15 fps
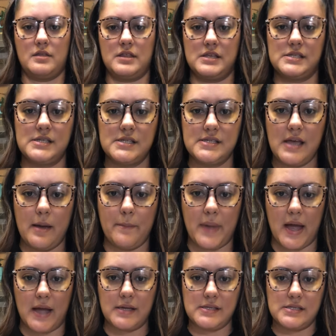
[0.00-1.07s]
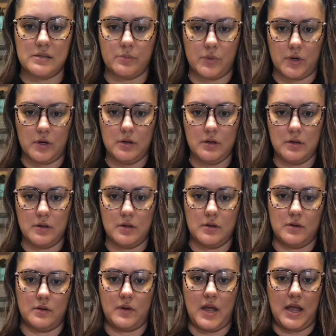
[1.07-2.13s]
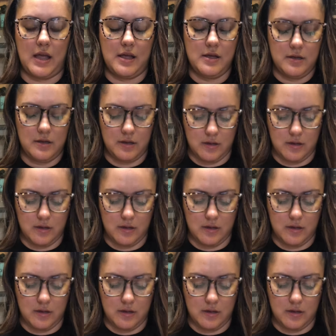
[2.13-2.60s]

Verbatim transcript: This is that back zipper, okay?